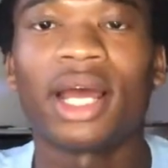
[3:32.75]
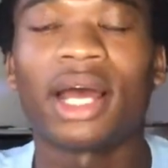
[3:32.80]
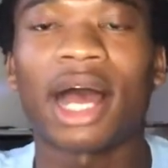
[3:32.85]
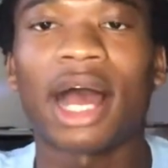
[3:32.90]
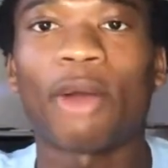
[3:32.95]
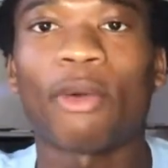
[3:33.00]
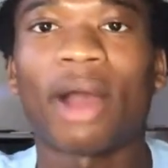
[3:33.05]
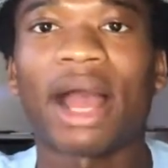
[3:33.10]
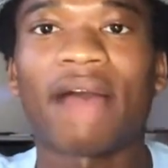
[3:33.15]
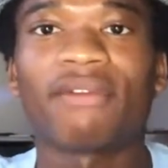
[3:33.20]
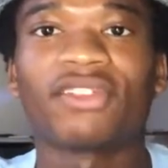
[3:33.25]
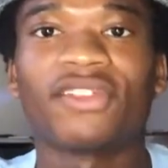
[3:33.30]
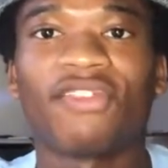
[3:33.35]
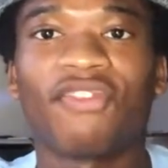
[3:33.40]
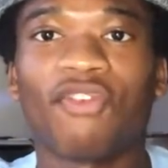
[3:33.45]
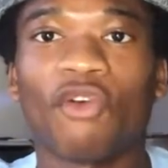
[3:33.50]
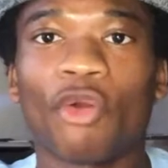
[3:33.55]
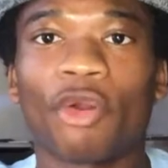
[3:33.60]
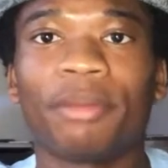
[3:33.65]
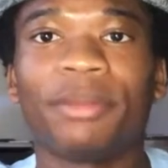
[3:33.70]
I'll have the
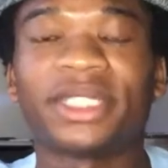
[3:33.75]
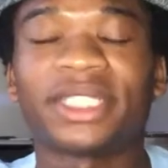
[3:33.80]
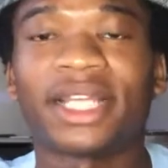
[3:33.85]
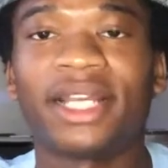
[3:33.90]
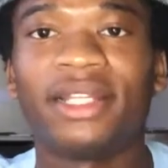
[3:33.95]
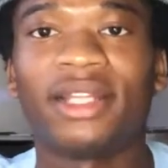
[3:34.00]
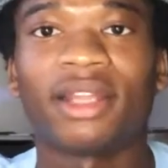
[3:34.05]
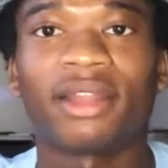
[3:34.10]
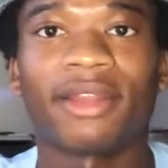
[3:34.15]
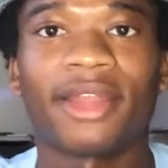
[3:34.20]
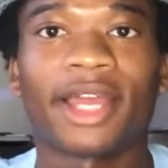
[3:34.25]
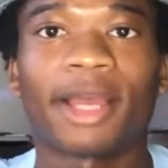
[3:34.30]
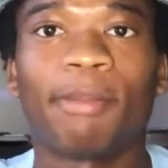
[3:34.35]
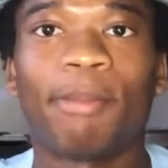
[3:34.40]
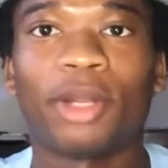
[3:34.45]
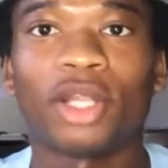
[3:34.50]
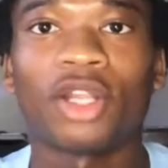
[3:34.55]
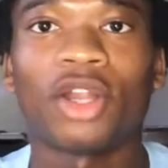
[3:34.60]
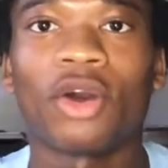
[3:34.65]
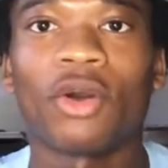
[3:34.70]
forms in the link
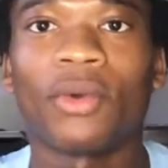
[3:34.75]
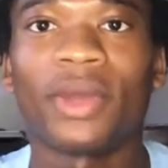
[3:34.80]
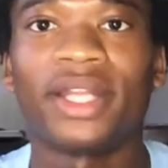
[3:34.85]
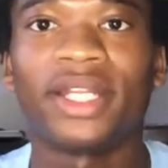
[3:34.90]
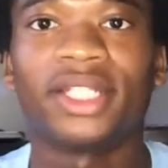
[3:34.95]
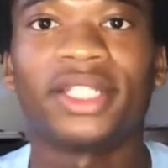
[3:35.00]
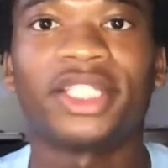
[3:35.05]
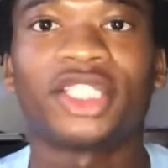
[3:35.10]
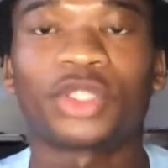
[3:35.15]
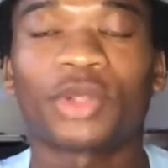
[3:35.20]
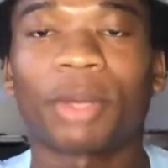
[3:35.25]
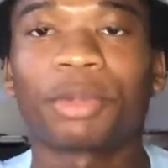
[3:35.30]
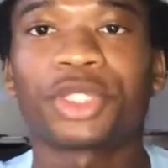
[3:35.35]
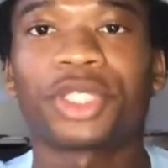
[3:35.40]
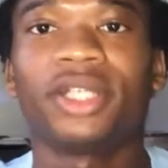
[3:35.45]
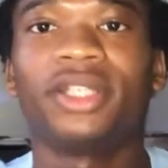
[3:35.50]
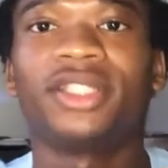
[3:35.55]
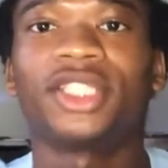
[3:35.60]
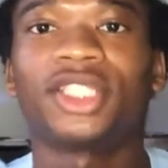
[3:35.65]
below in the description.